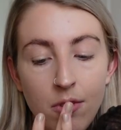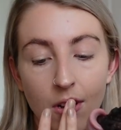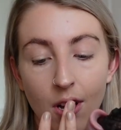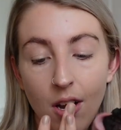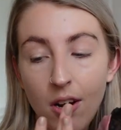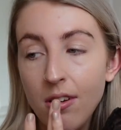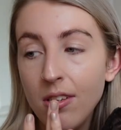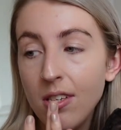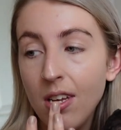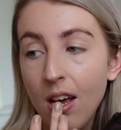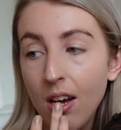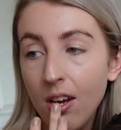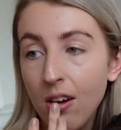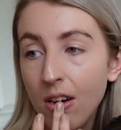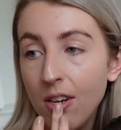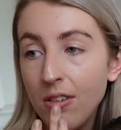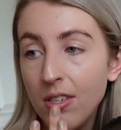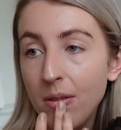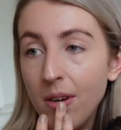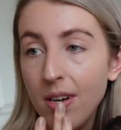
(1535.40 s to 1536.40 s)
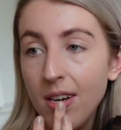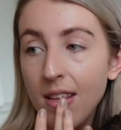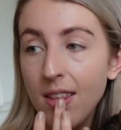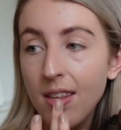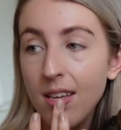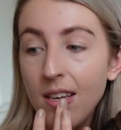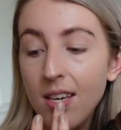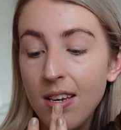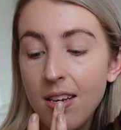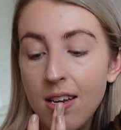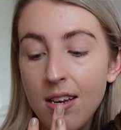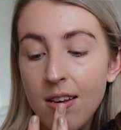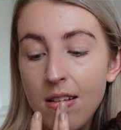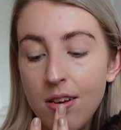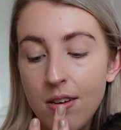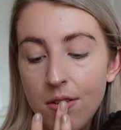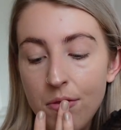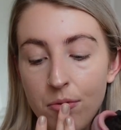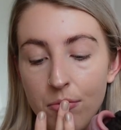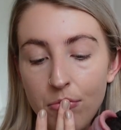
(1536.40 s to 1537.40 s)
Honestly, I can't do anything.
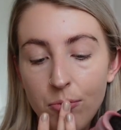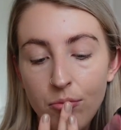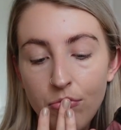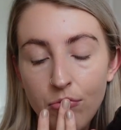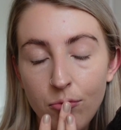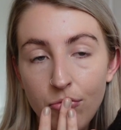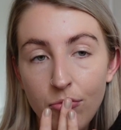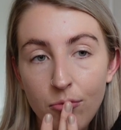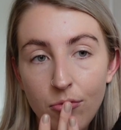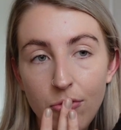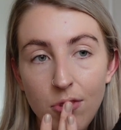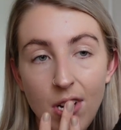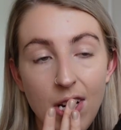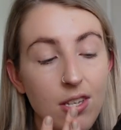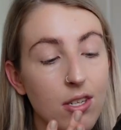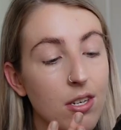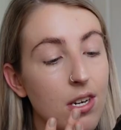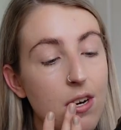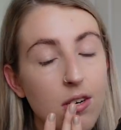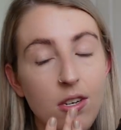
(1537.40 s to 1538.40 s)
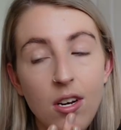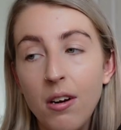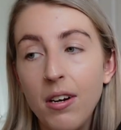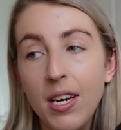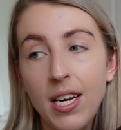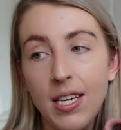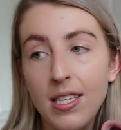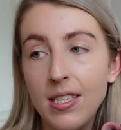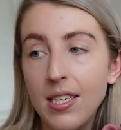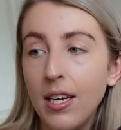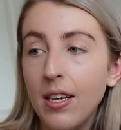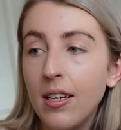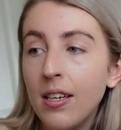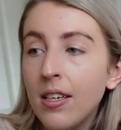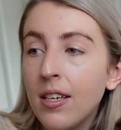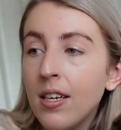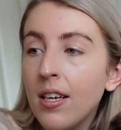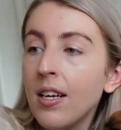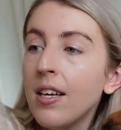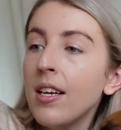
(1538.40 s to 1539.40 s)
You don't eat it.
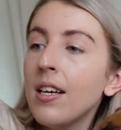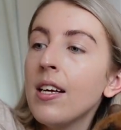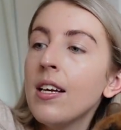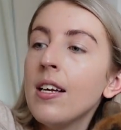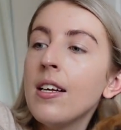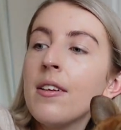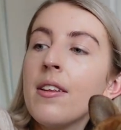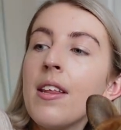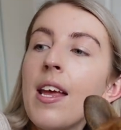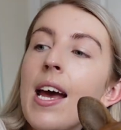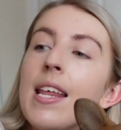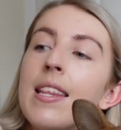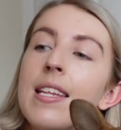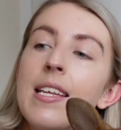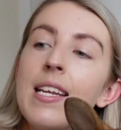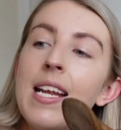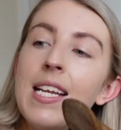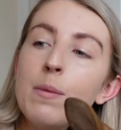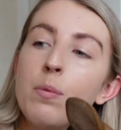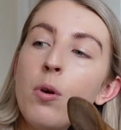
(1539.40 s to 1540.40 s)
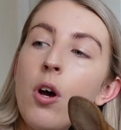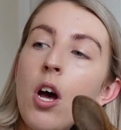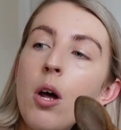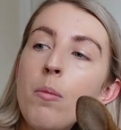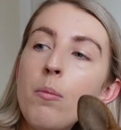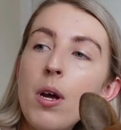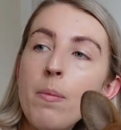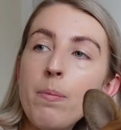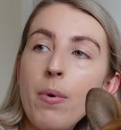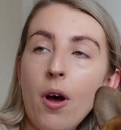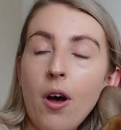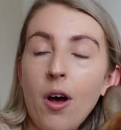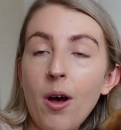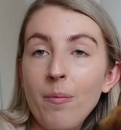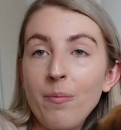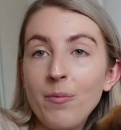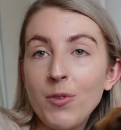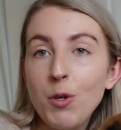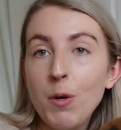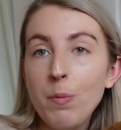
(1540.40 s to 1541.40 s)
And then let's put on my
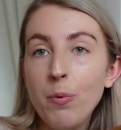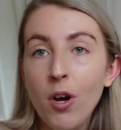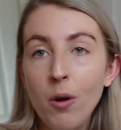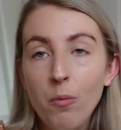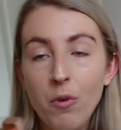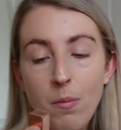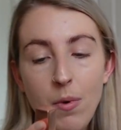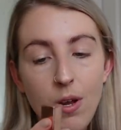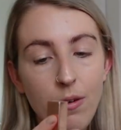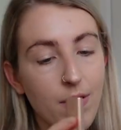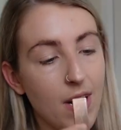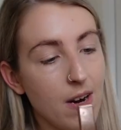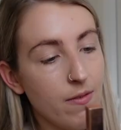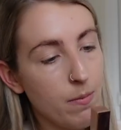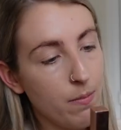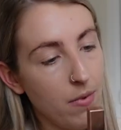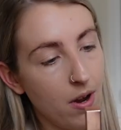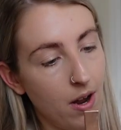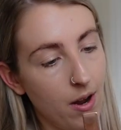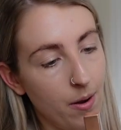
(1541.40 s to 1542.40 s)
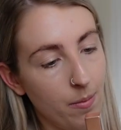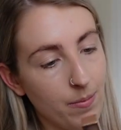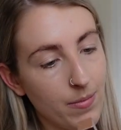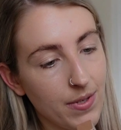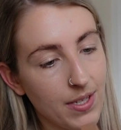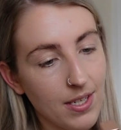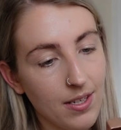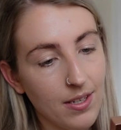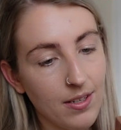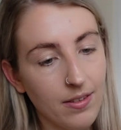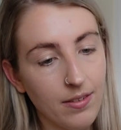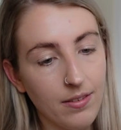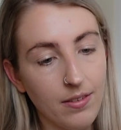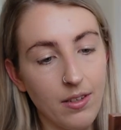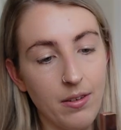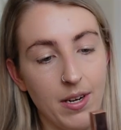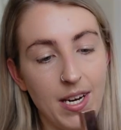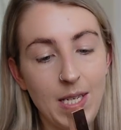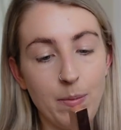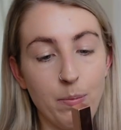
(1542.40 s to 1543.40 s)
balm. Should we put on one of my favourite balms?
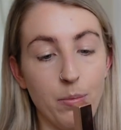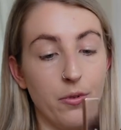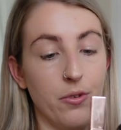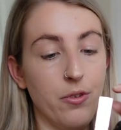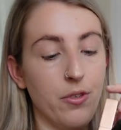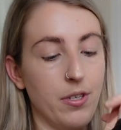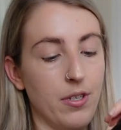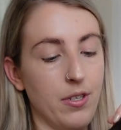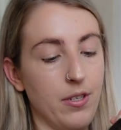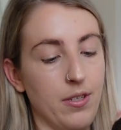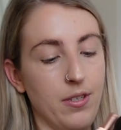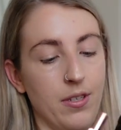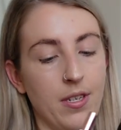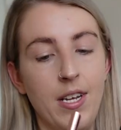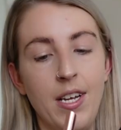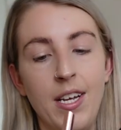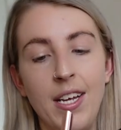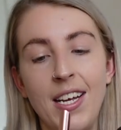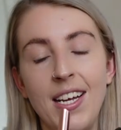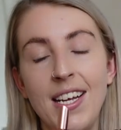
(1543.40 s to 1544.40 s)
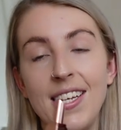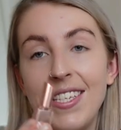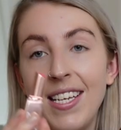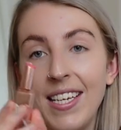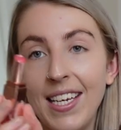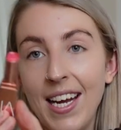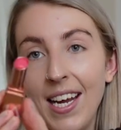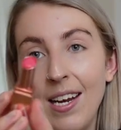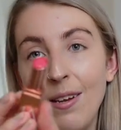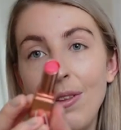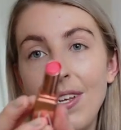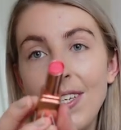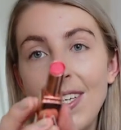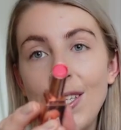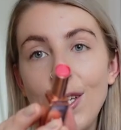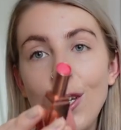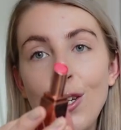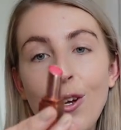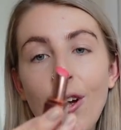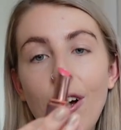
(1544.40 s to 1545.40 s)
Oh, he's bored. So again, this
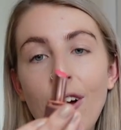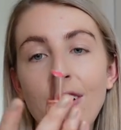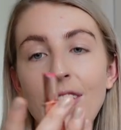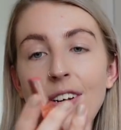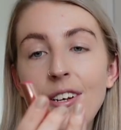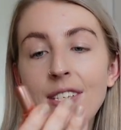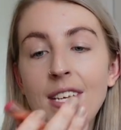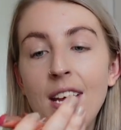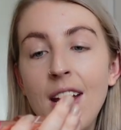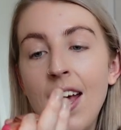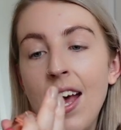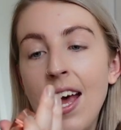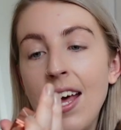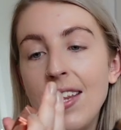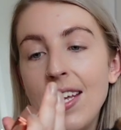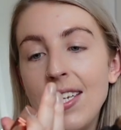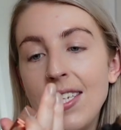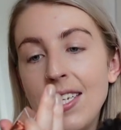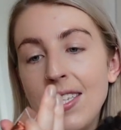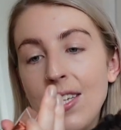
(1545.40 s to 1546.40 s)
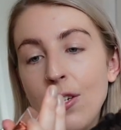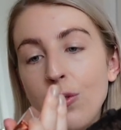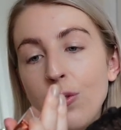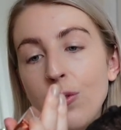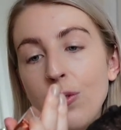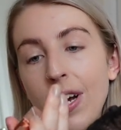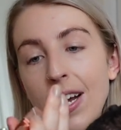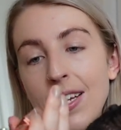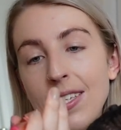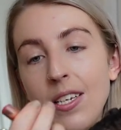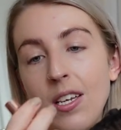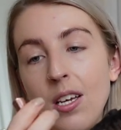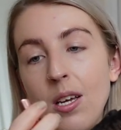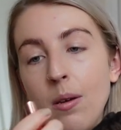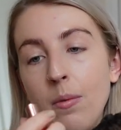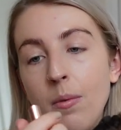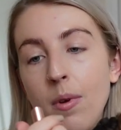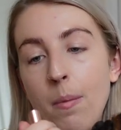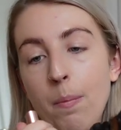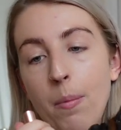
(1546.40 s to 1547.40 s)
is a NARS. This is the
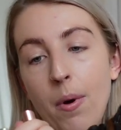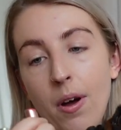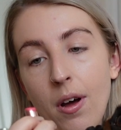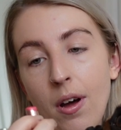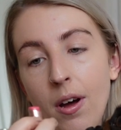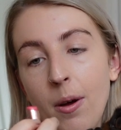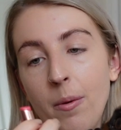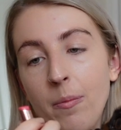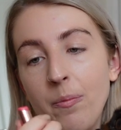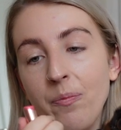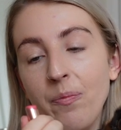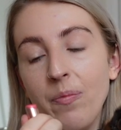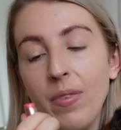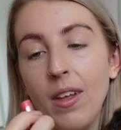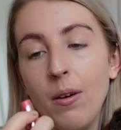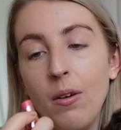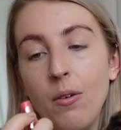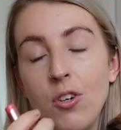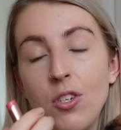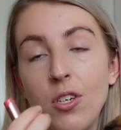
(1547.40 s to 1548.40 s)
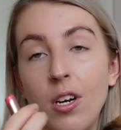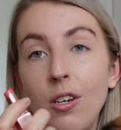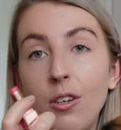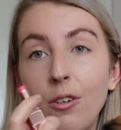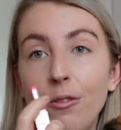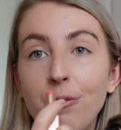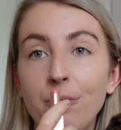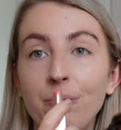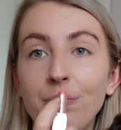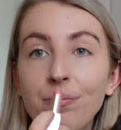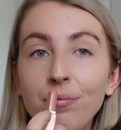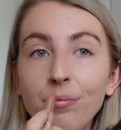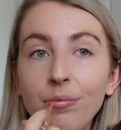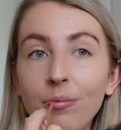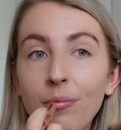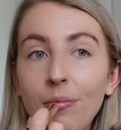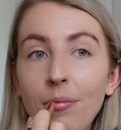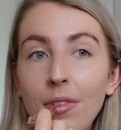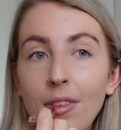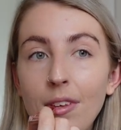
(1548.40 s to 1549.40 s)
Orgasm Balm, which I love.
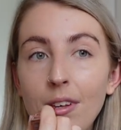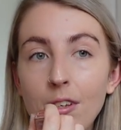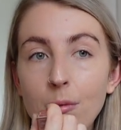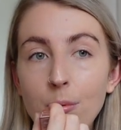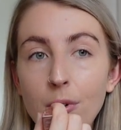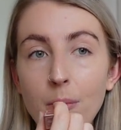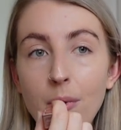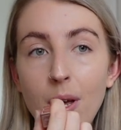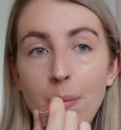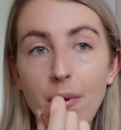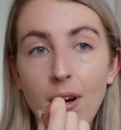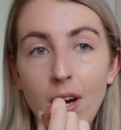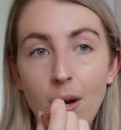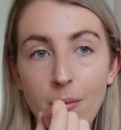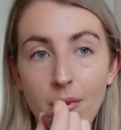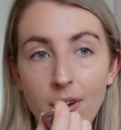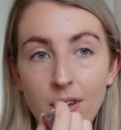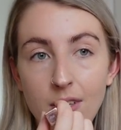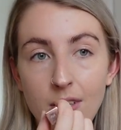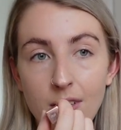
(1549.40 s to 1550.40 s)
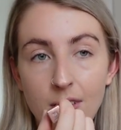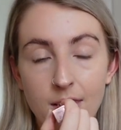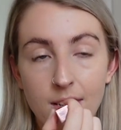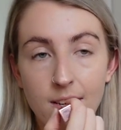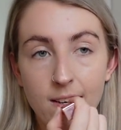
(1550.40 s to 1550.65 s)
Let's put a bit of balm on.